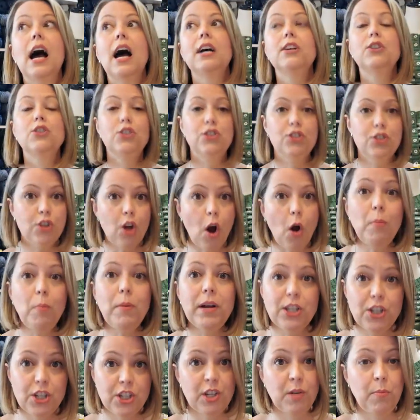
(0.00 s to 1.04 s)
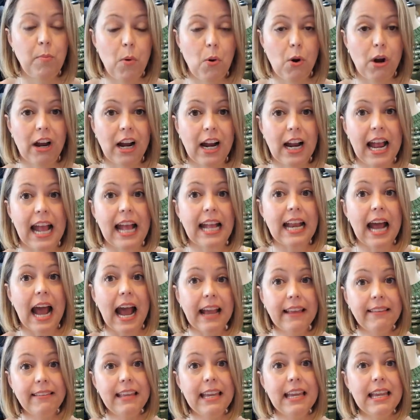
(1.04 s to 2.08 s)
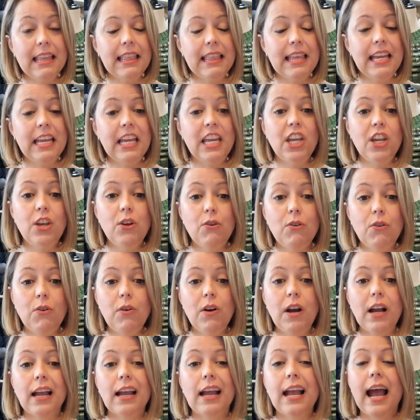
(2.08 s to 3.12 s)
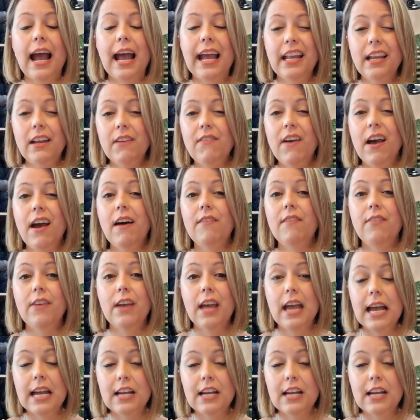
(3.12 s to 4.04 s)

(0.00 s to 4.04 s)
so much support, and I think that you kind of have